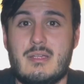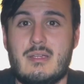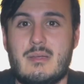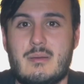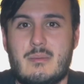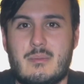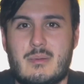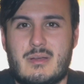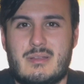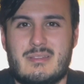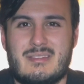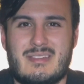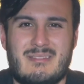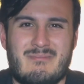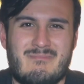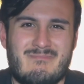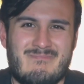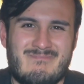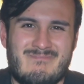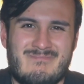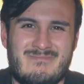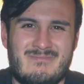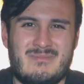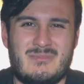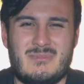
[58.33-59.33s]
but I was like,
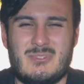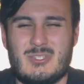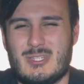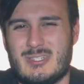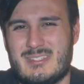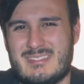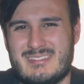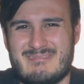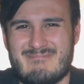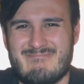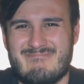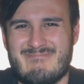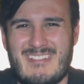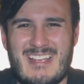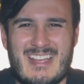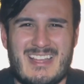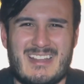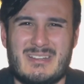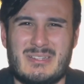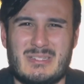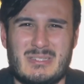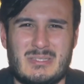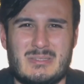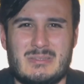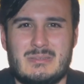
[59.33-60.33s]
I
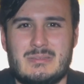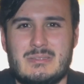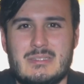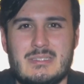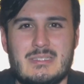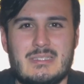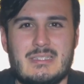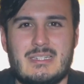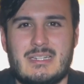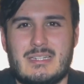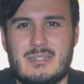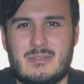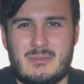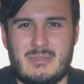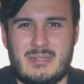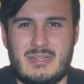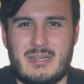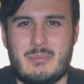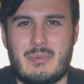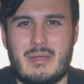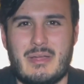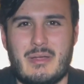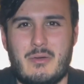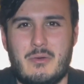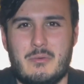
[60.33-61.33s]
don't know. I don't want to get
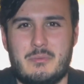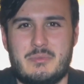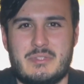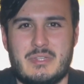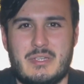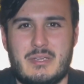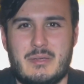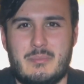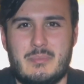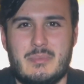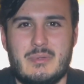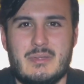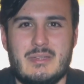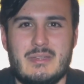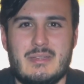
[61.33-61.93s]
my hopes up.